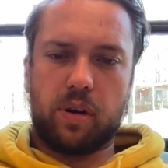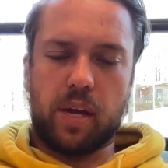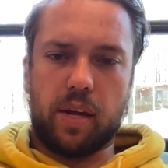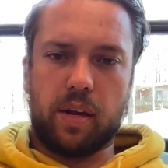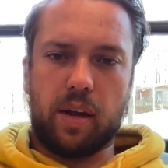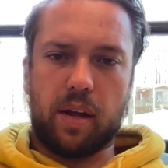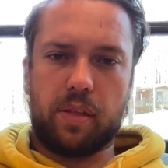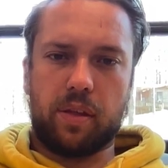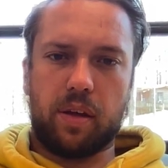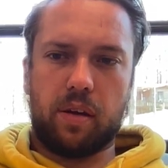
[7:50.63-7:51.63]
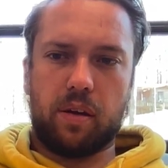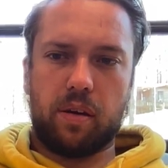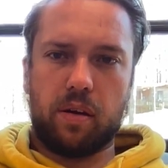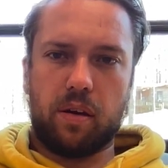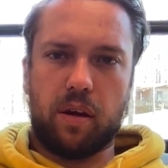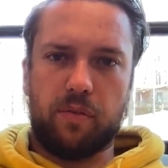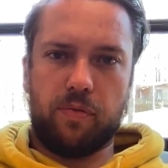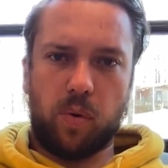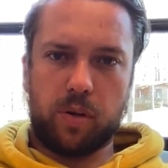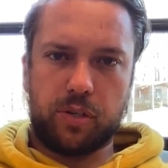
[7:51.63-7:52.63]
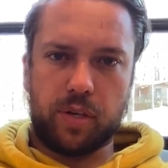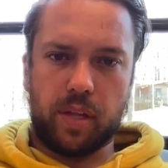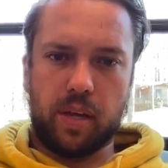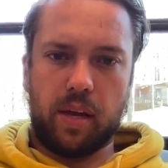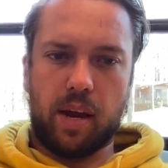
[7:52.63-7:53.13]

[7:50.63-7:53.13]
and and I think unfortunately,